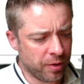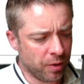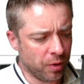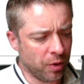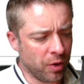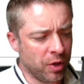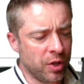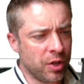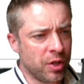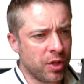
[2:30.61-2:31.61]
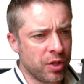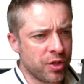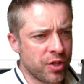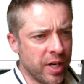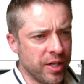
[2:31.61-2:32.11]
or
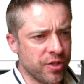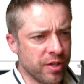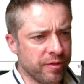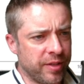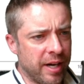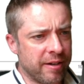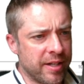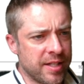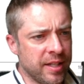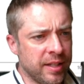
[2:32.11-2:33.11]
change of character.